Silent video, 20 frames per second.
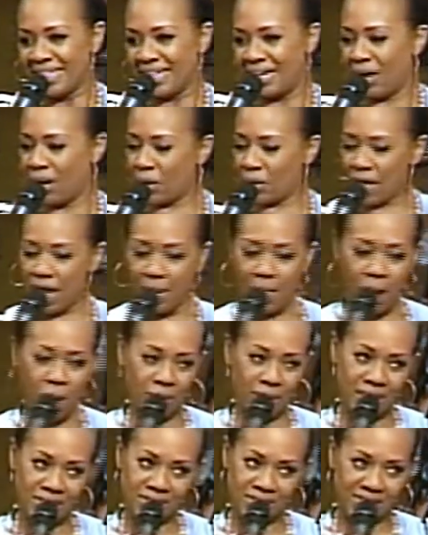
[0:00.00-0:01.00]
Oh, come
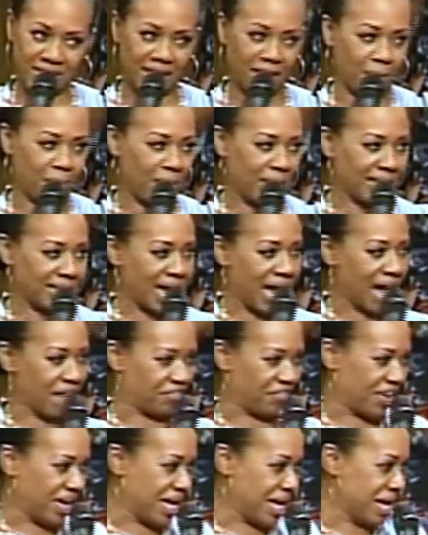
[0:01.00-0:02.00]
on. Let's celebrate God
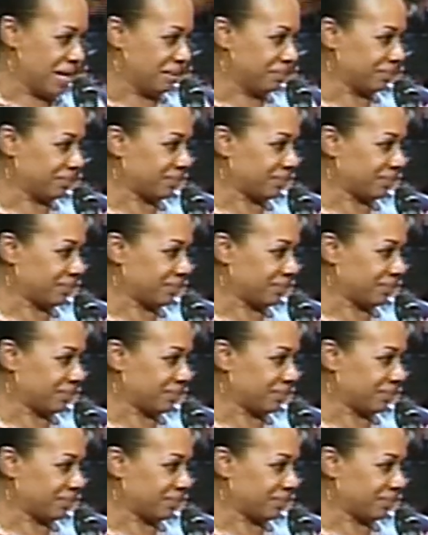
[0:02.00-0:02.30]
for him.